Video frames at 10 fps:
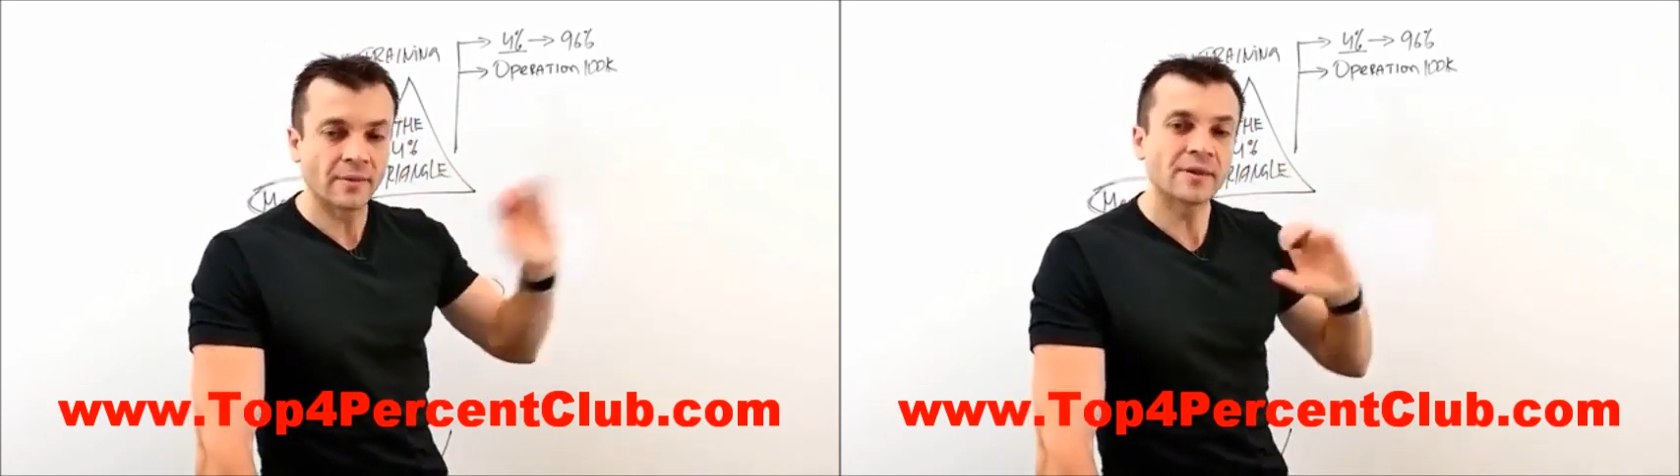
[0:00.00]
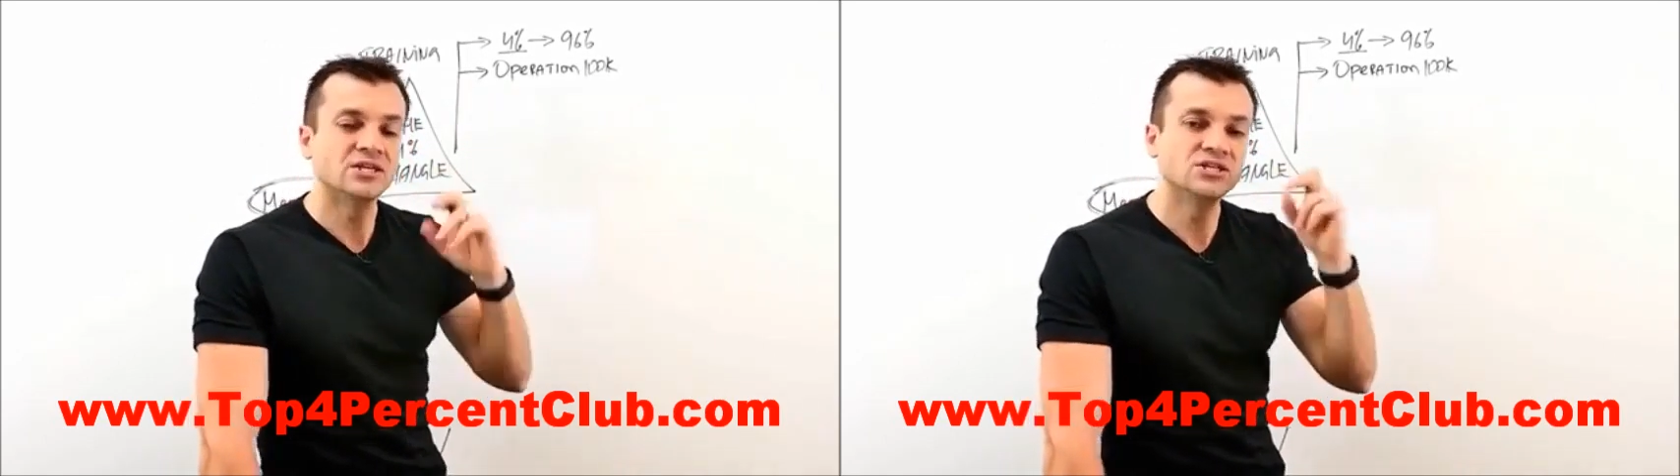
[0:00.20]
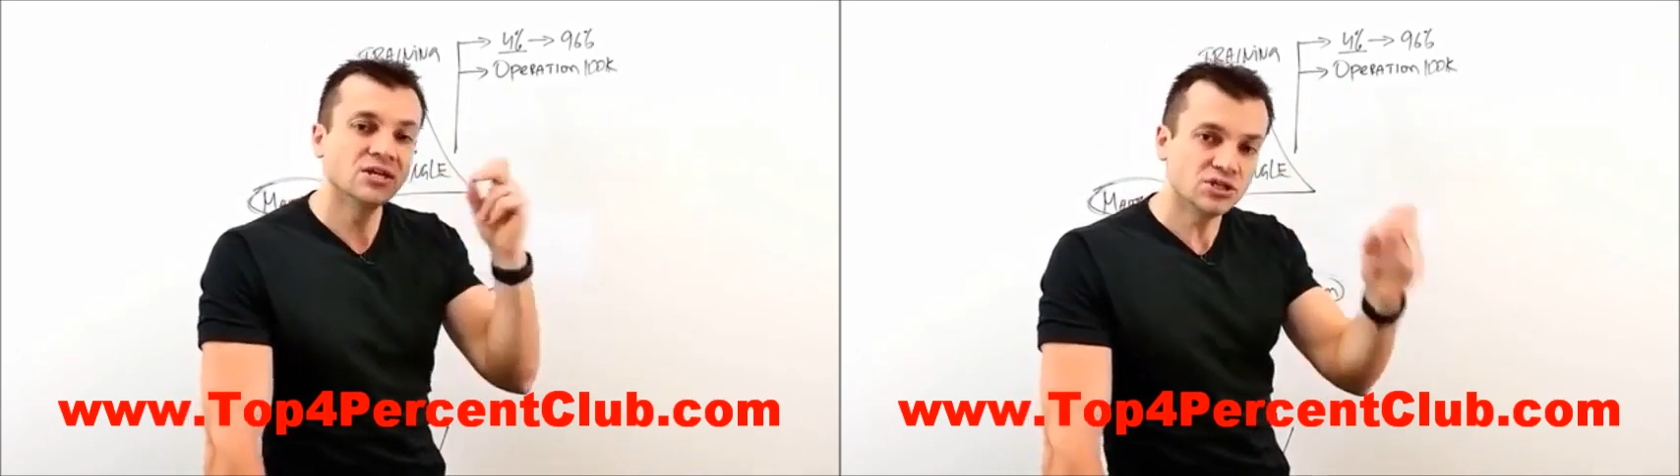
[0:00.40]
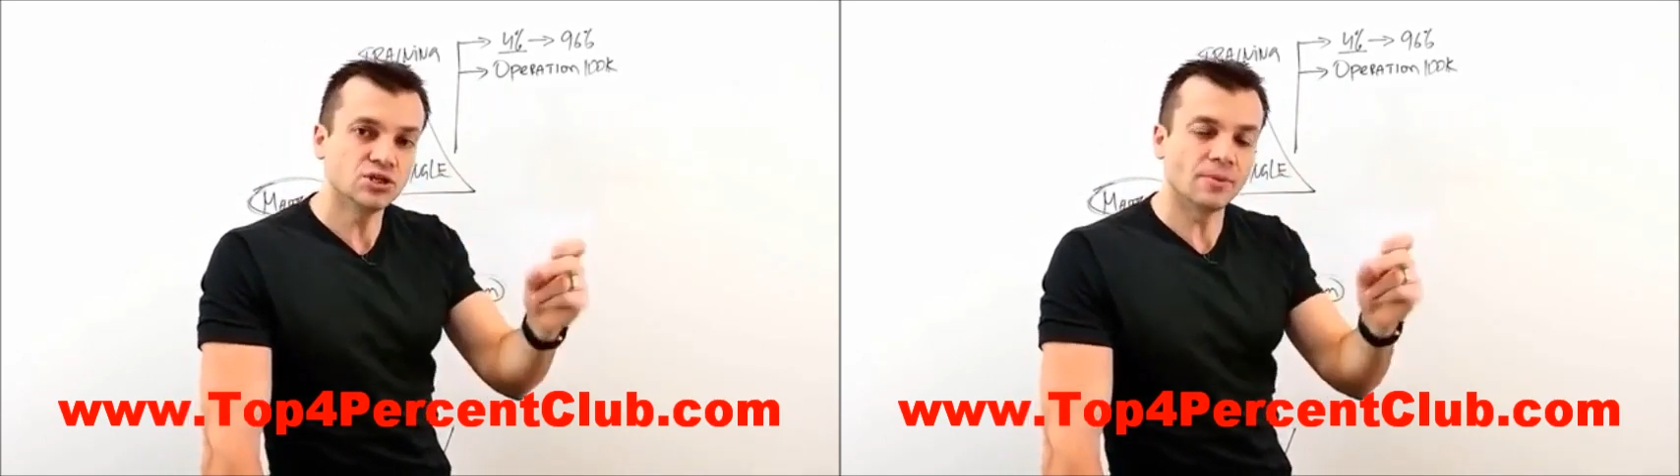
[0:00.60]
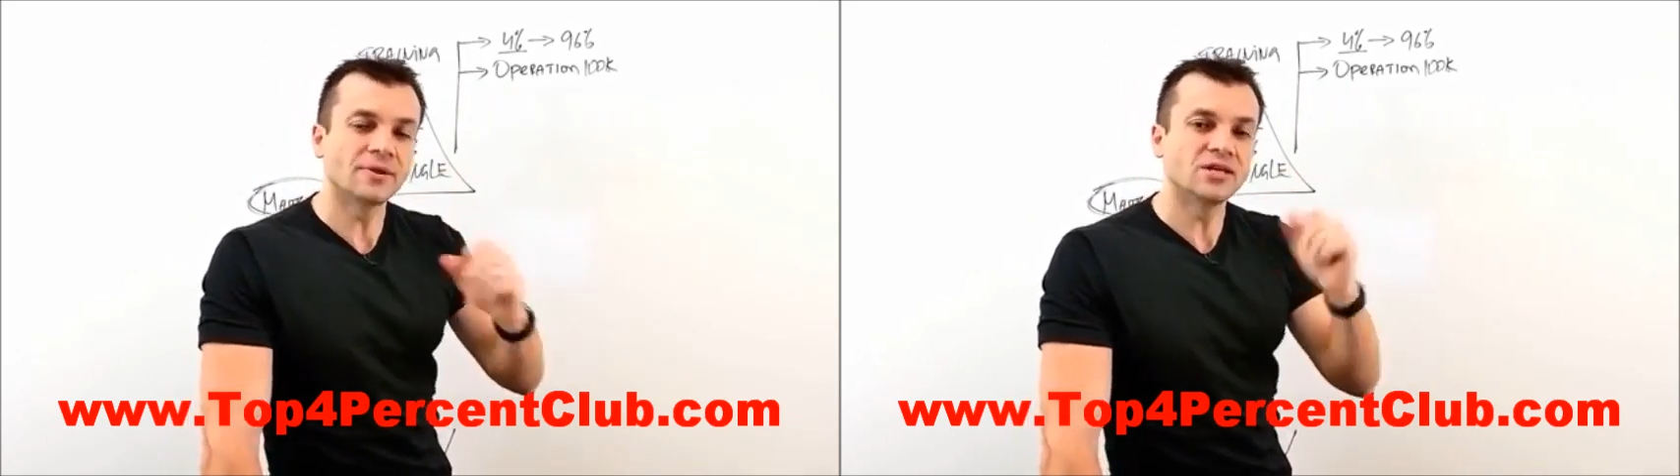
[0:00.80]
And I'm going to
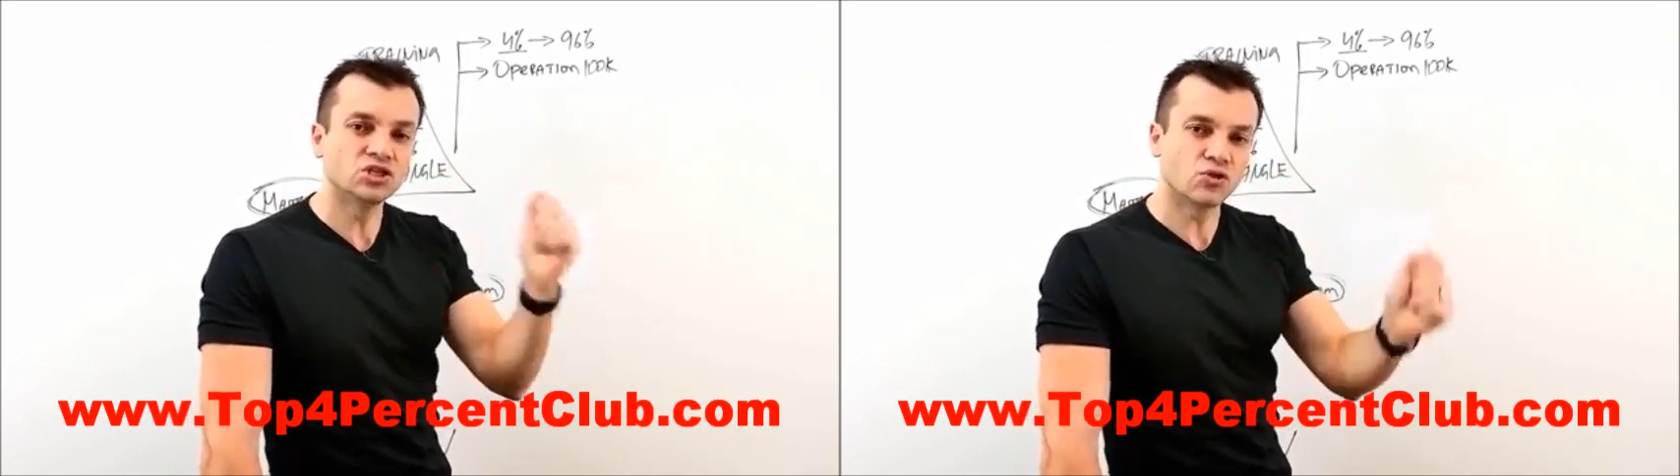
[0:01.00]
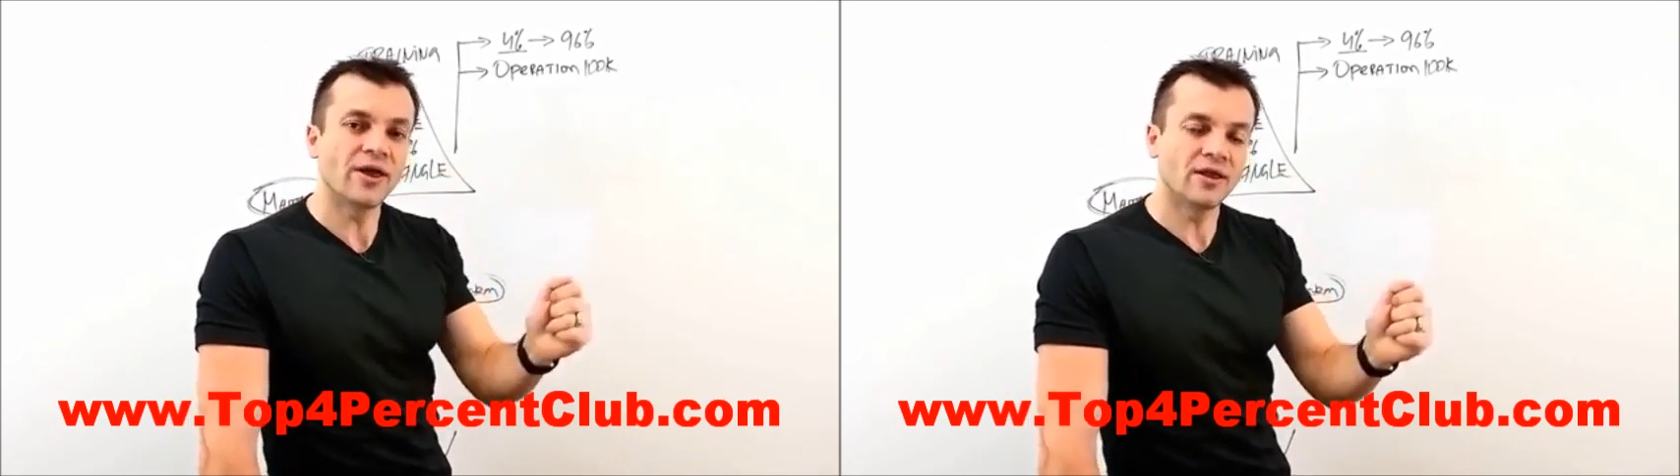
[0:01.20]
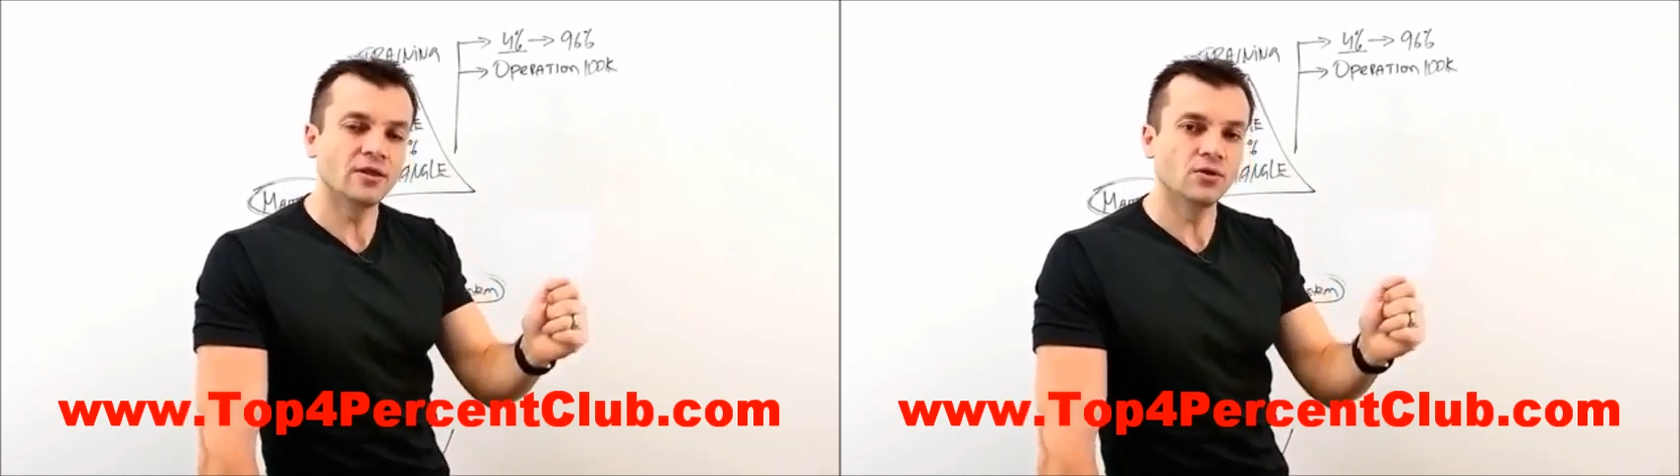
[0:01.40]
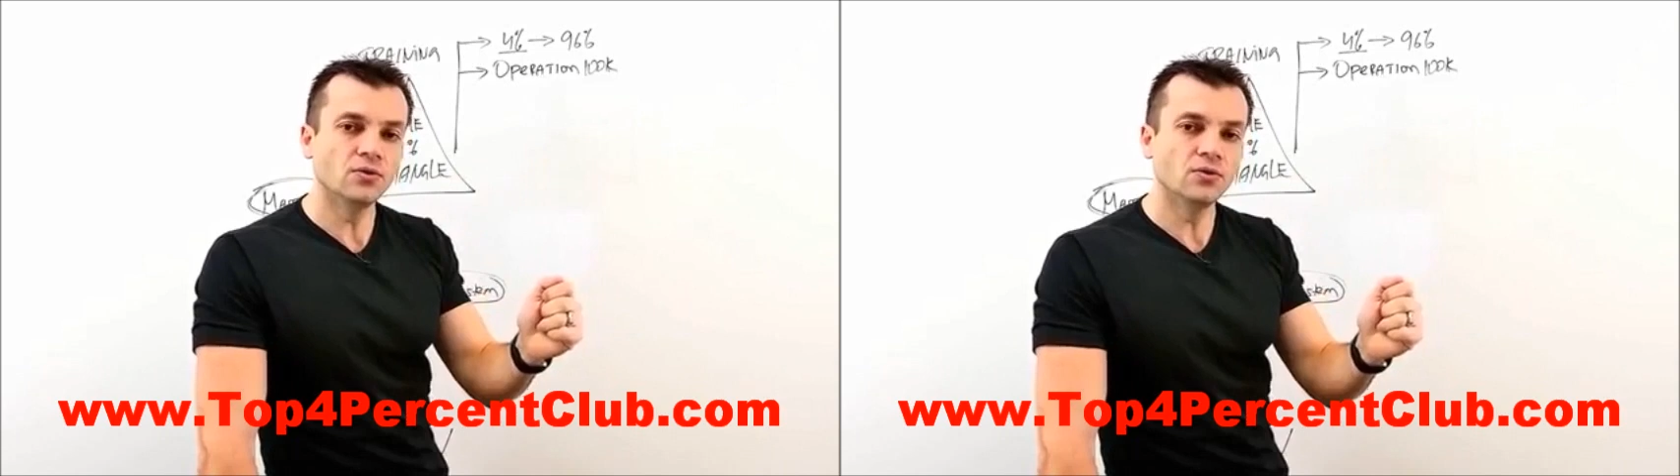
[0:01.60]
teach you, I'm going to train